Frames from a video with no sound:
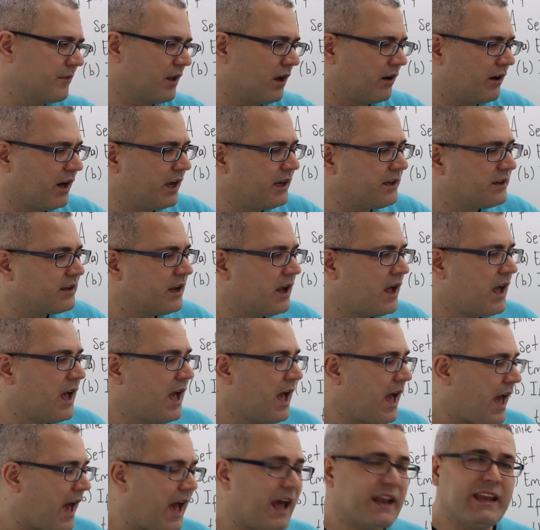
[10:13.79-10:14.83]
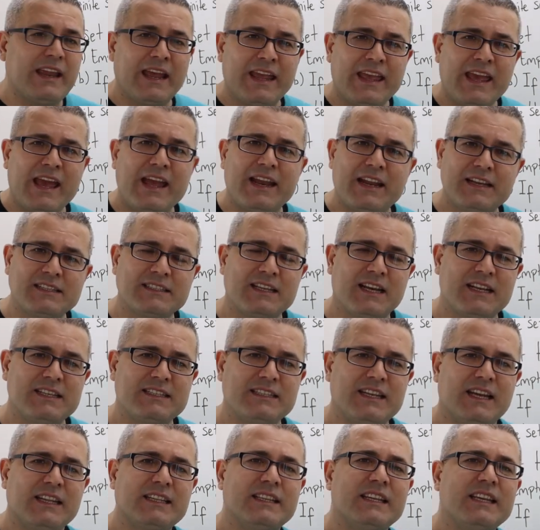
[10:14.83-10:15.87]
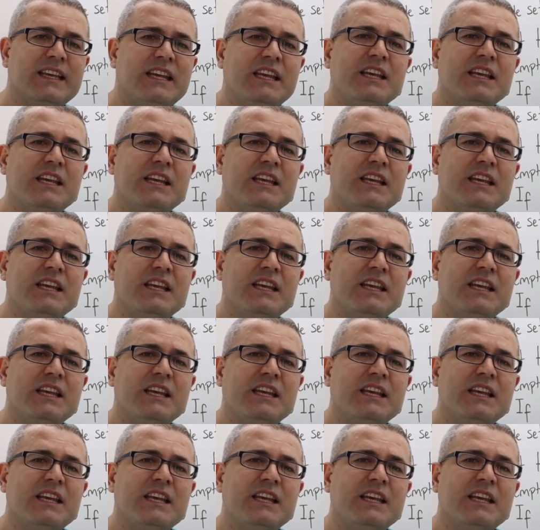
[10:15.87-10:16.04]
All right, and again, as I said,